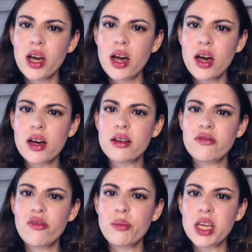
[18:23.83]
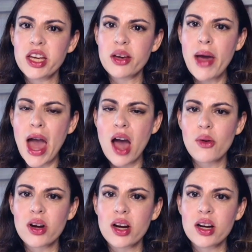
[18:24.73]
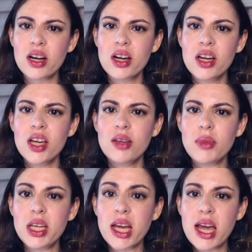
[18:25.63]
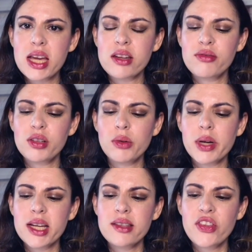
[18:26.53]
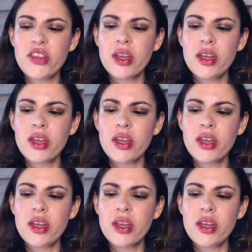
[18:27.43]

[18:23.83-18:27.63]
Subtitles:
of media power, media influence.